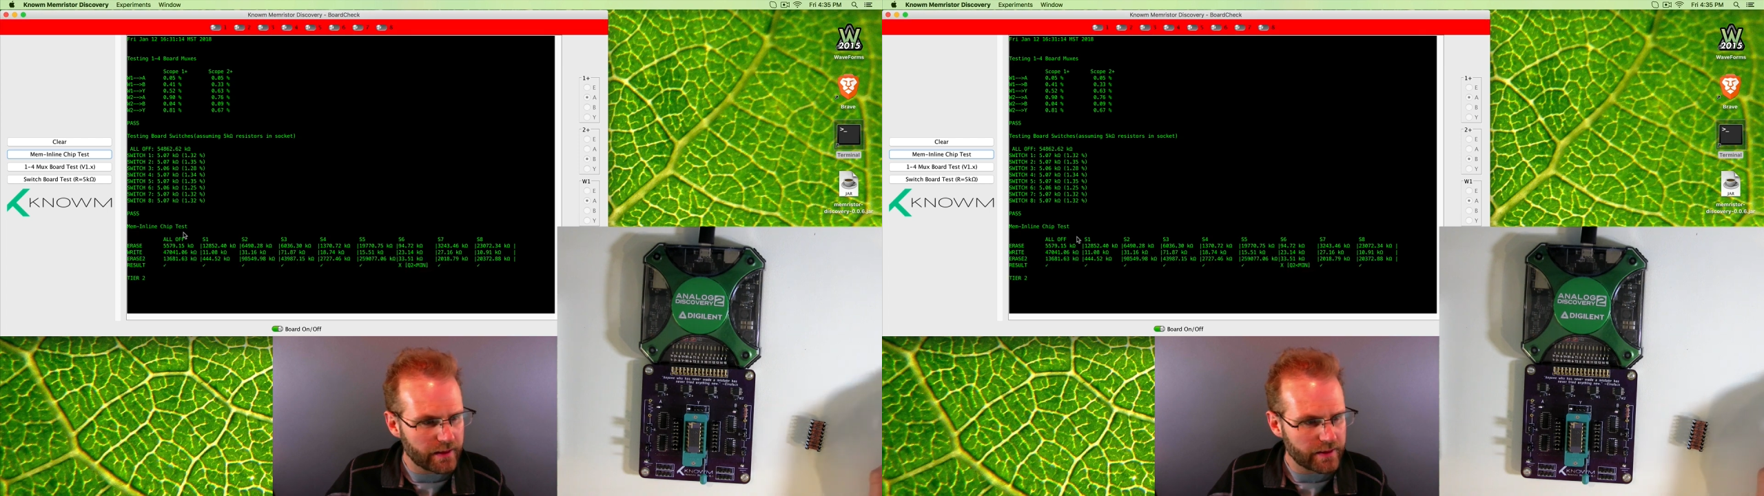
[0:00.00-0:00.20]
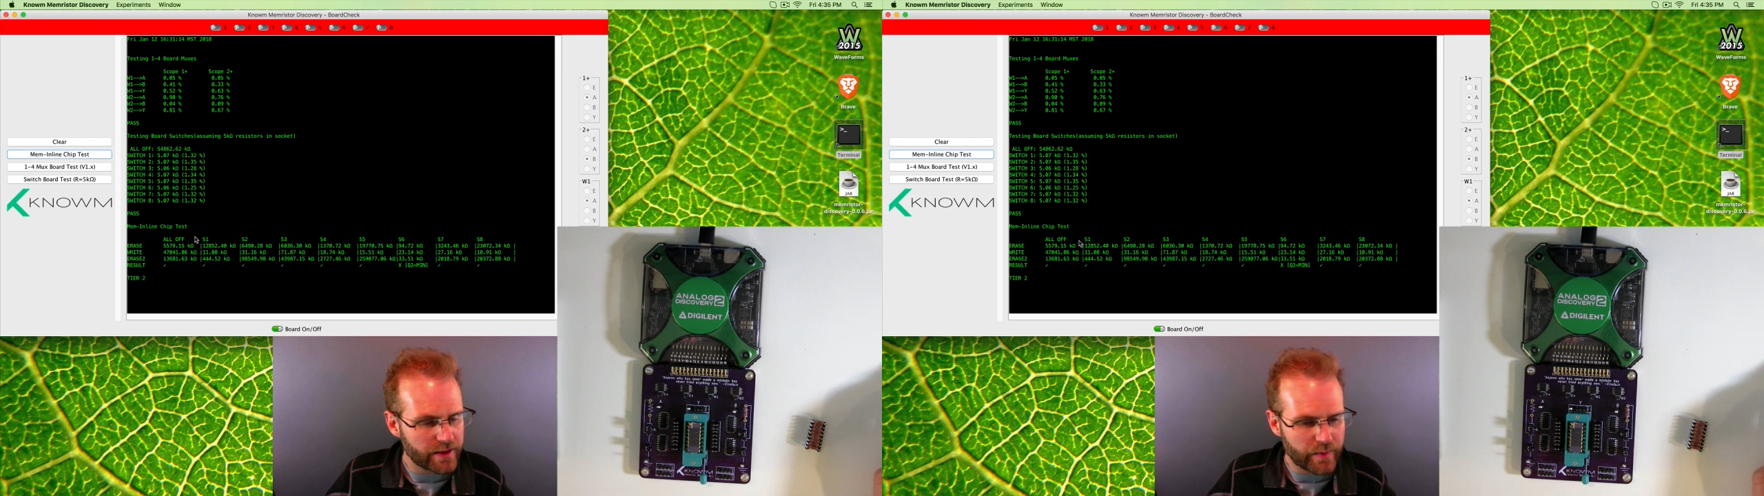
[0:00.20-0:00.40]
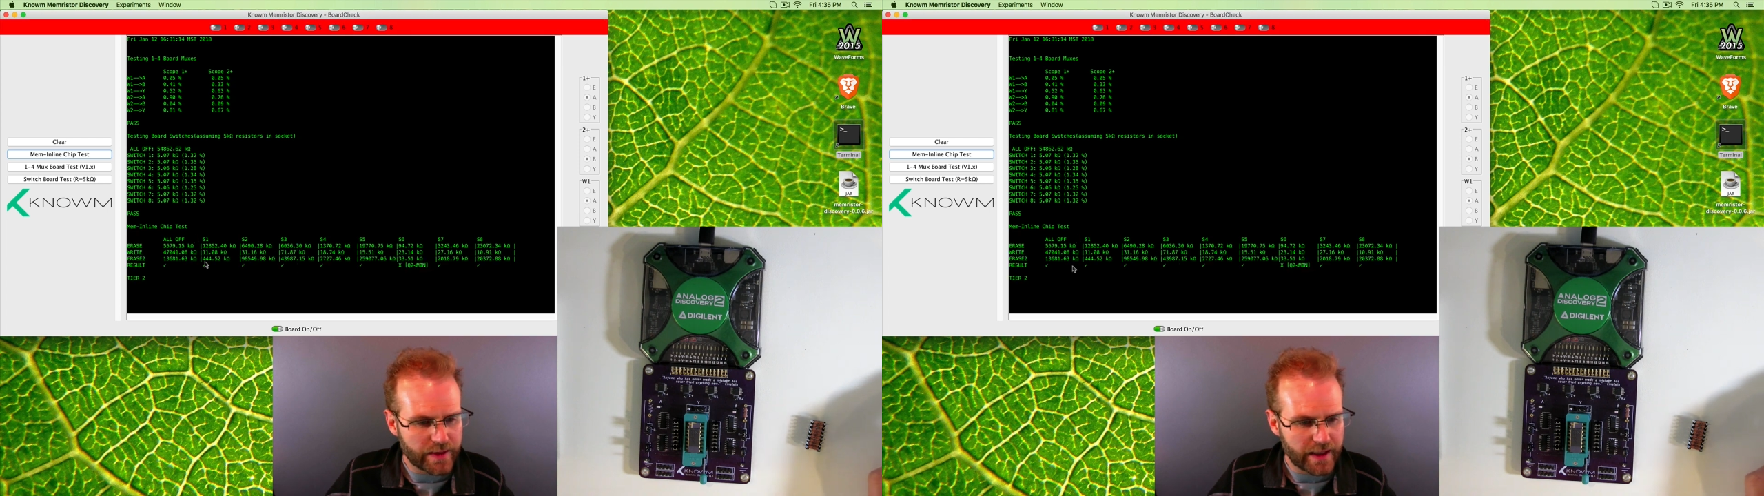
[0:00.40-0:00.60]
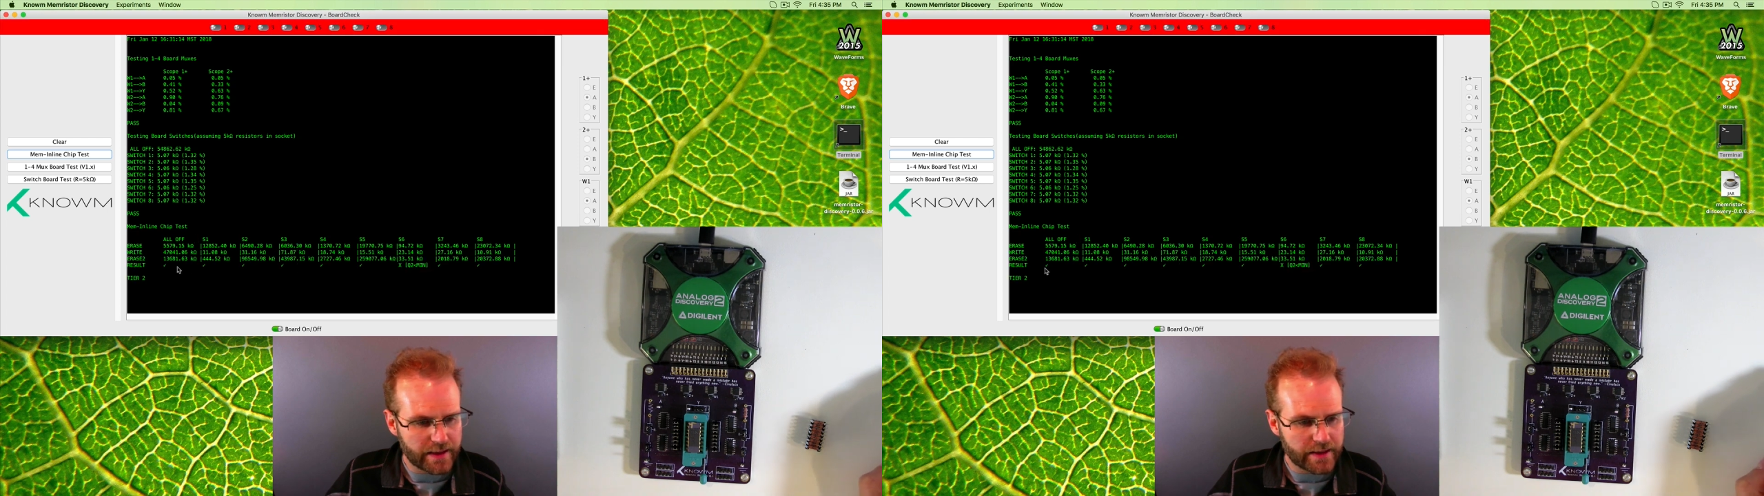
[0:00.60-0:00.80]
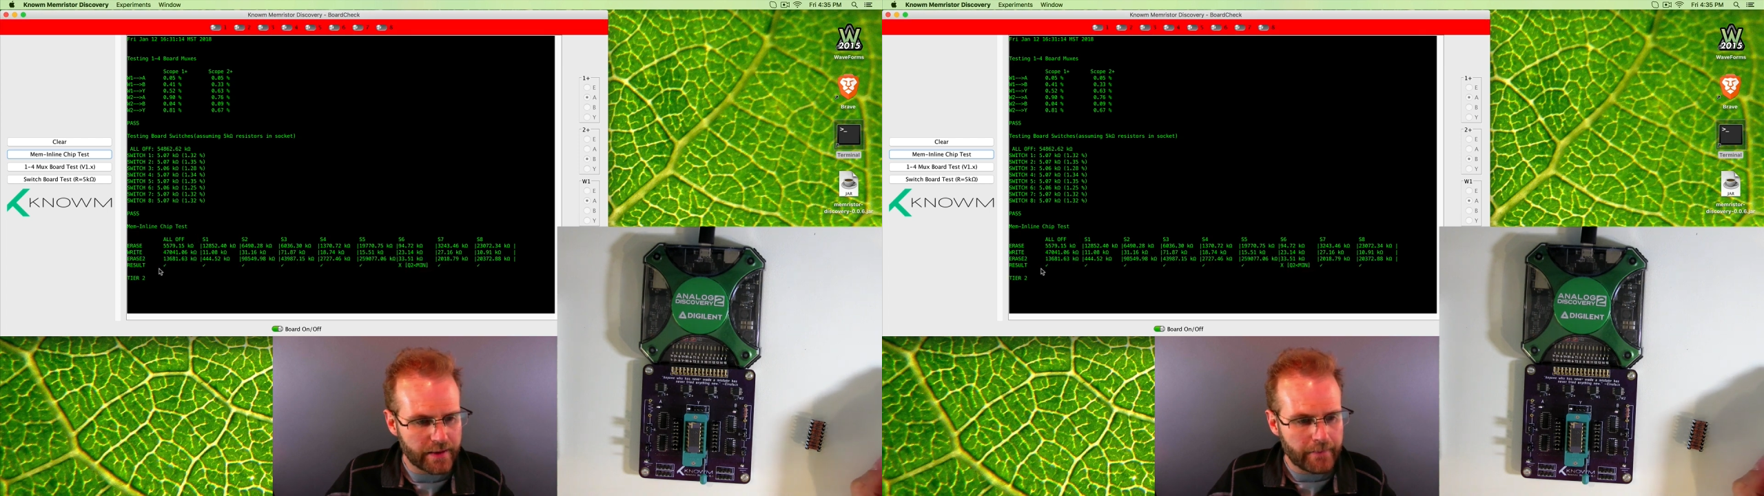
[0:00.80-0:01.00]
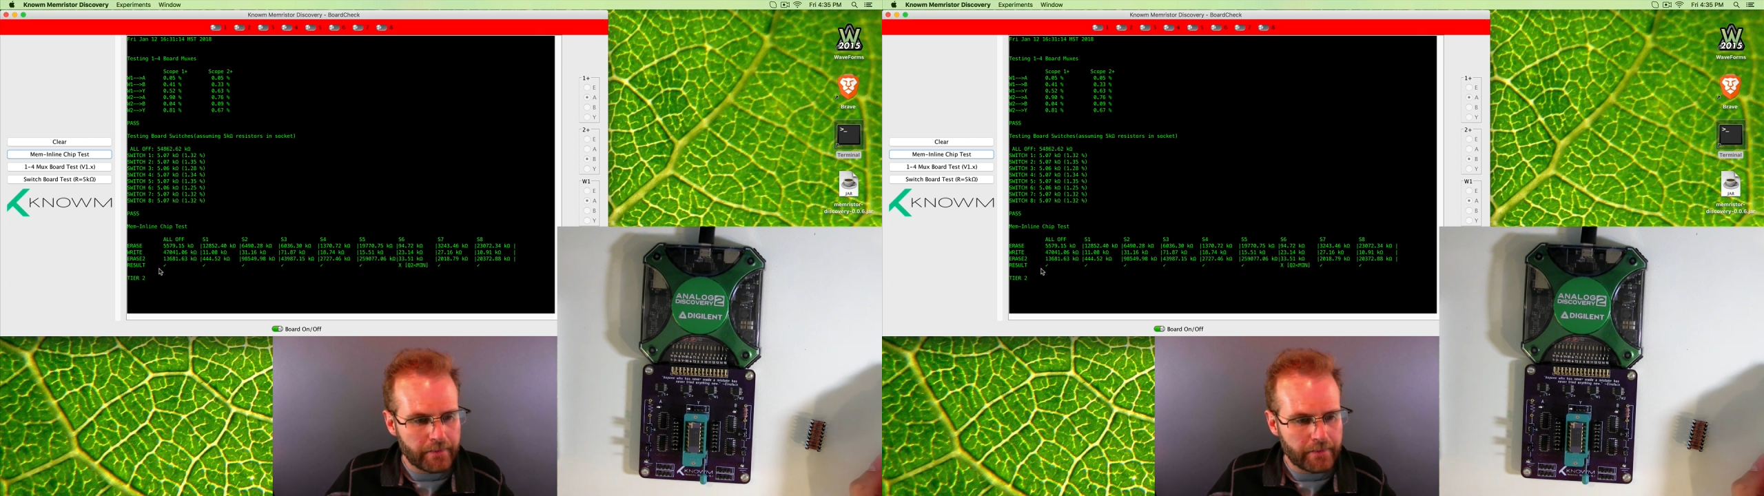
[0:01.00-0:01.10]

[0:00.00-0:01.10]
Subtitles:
chip test.